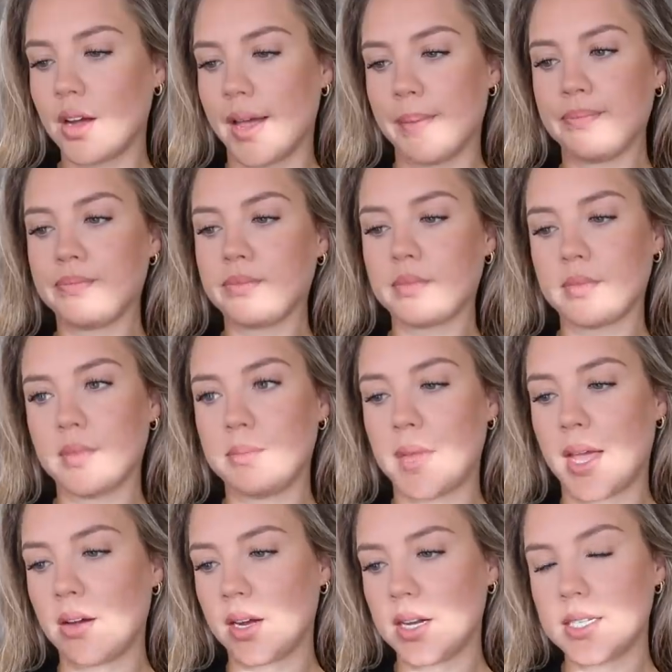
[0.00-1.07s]
Okay,
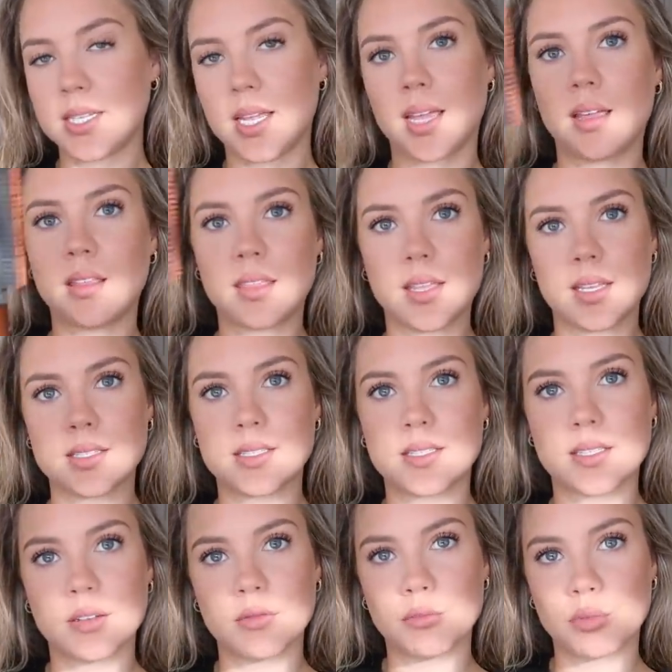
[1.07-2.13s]
now I'm gonna take
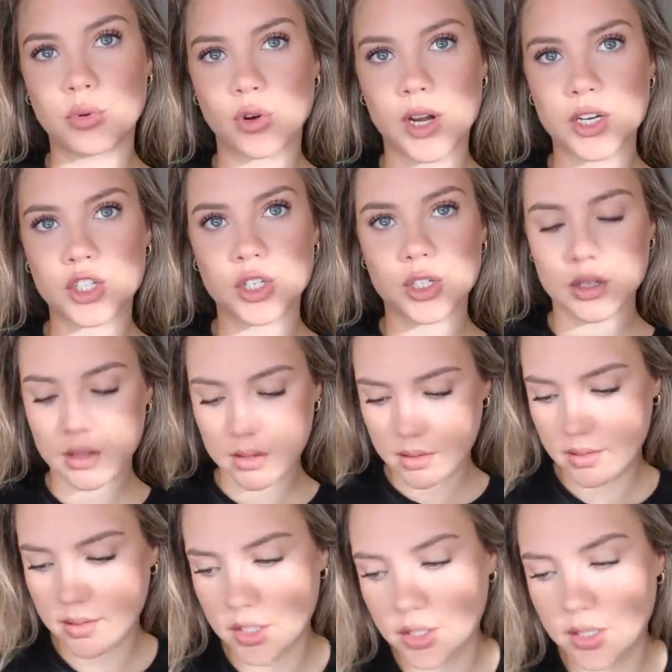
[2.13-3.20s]
this brush
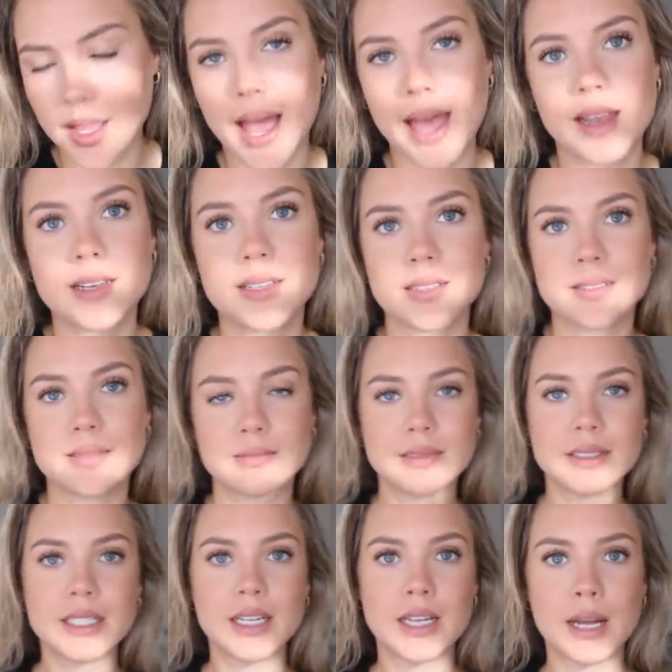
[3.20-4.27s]
little head
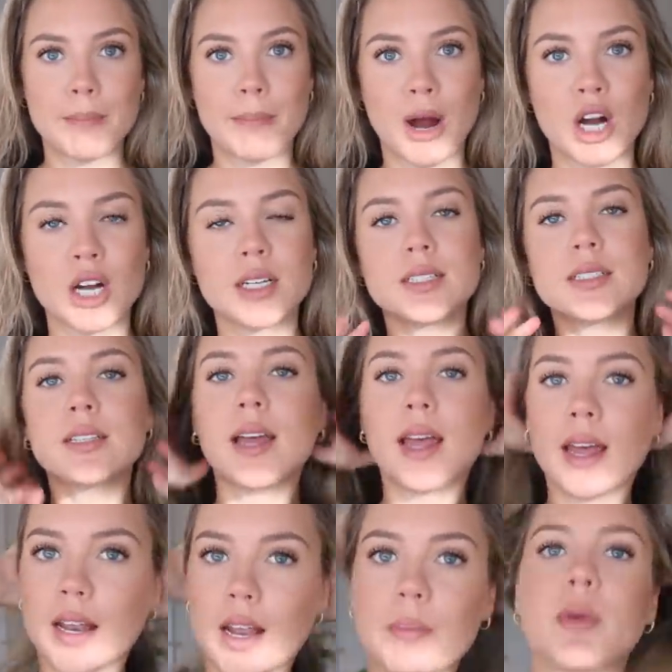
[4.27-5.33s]
part
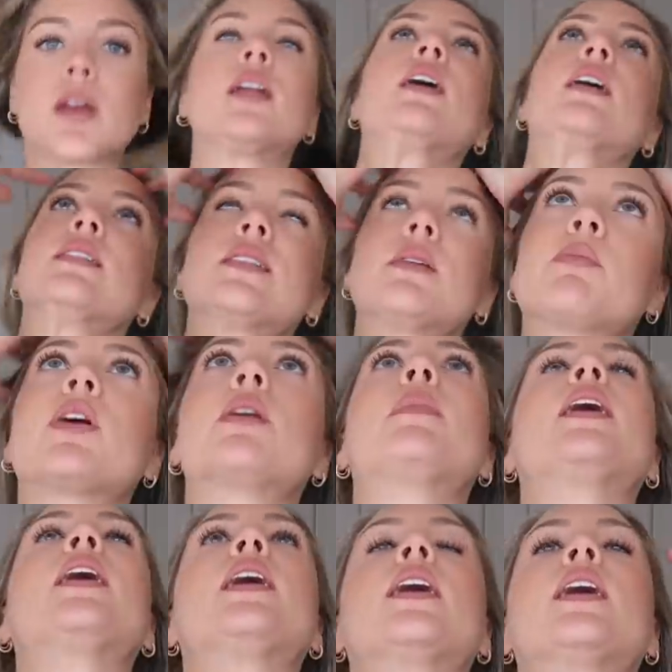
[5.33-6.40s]
and I'm gonna separate
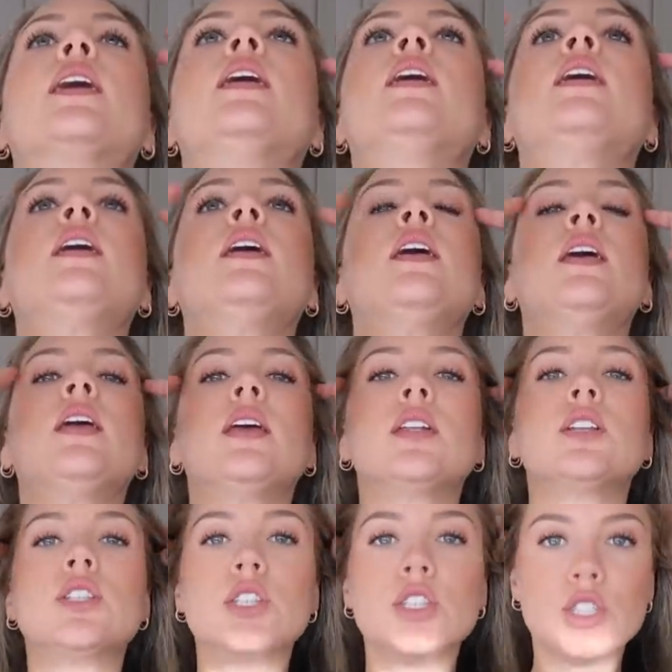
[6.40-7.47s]
my hair
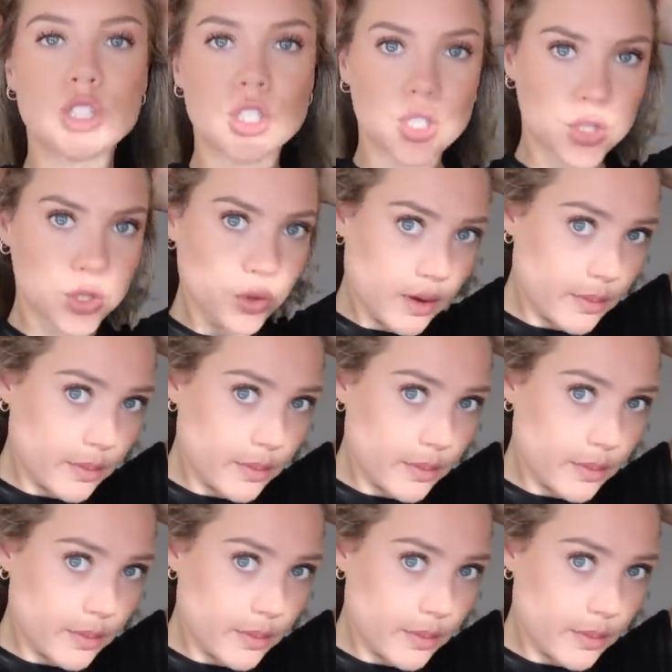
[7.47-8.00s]
into two